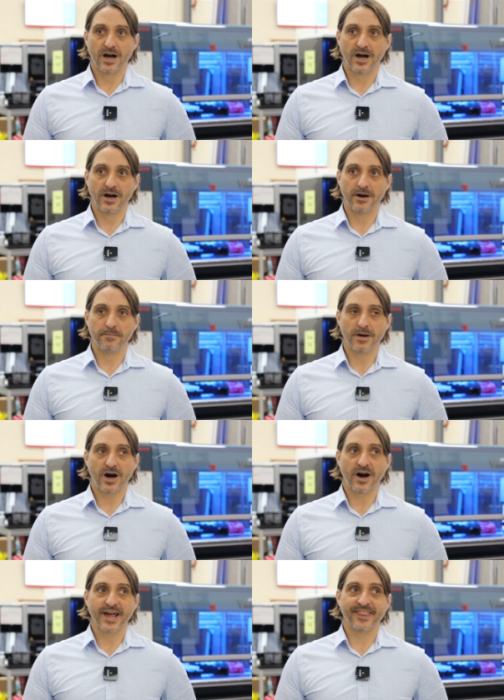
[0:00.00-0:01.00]

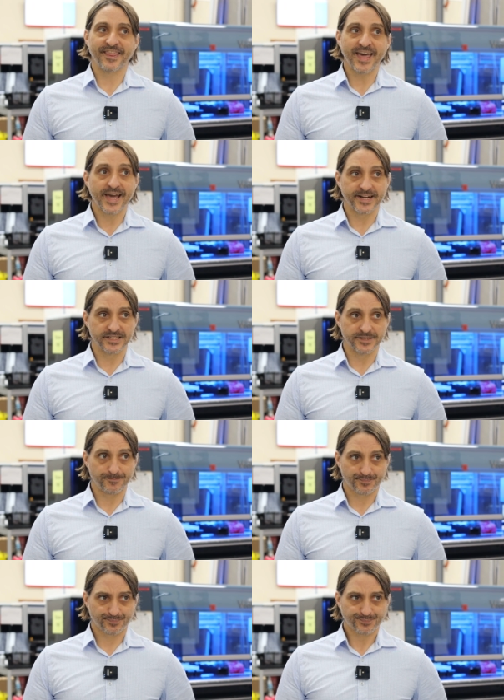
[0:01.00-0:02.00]
I then
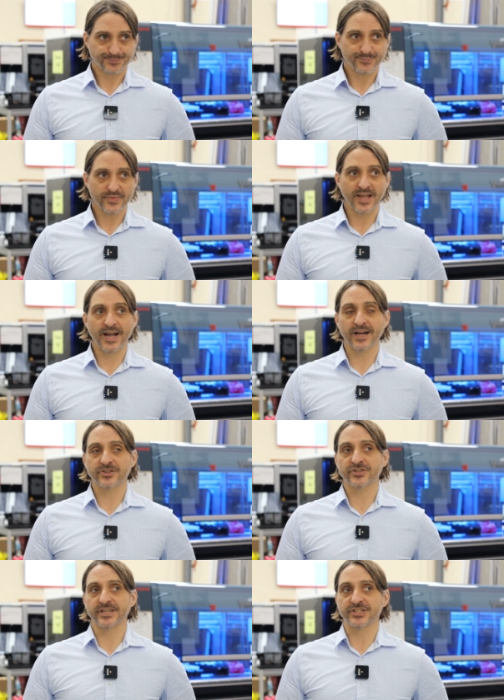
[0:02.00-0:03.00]

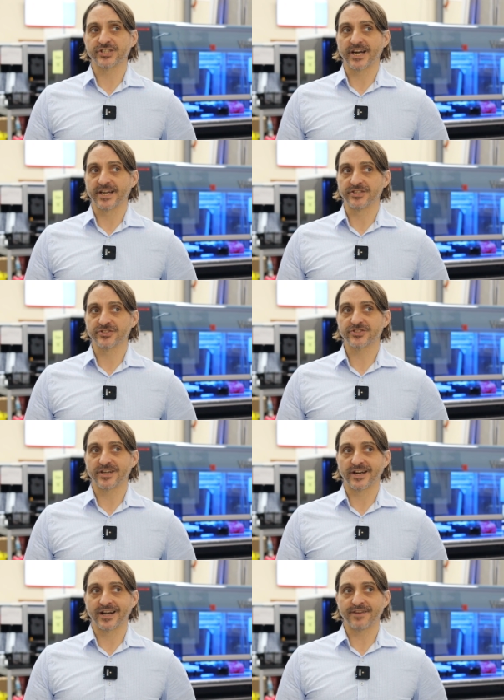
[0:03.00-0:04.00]
actually changed
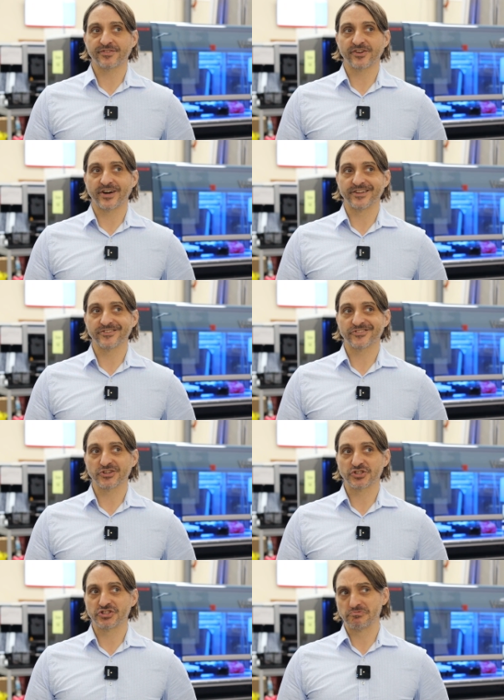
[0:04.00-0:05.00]
and left science
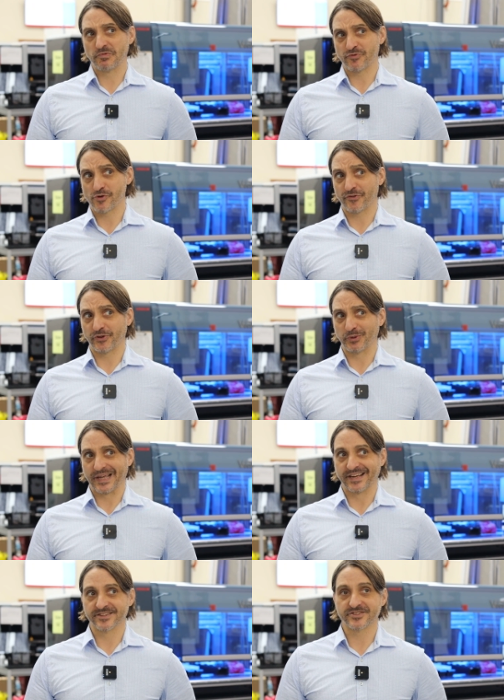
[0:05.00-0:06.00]
for a few
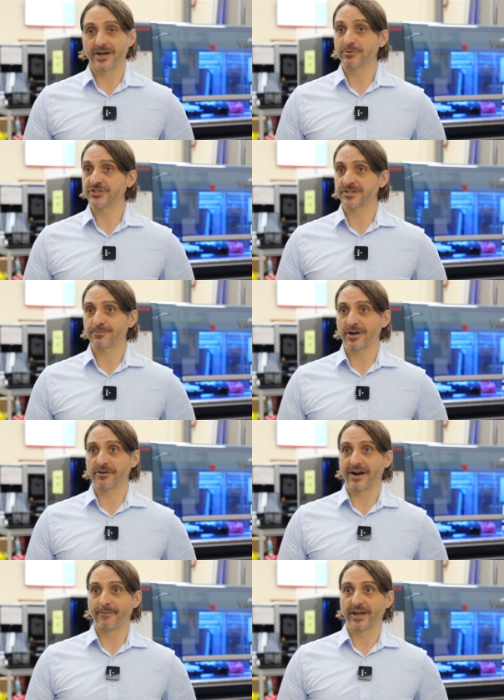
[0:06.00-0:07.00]
years, and I was just
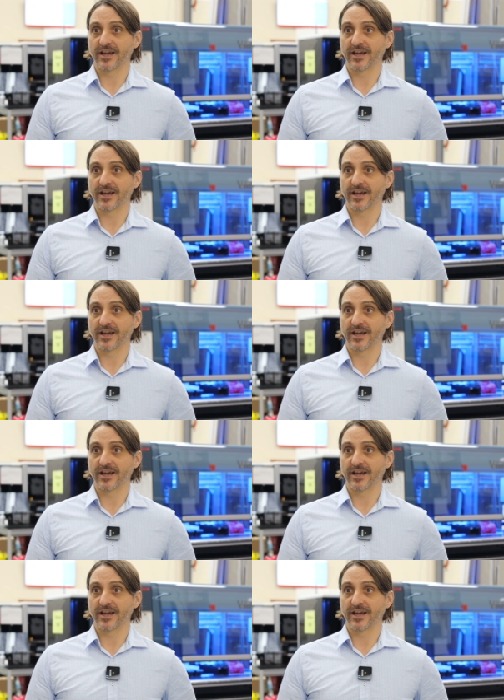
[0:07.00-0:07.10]
programming.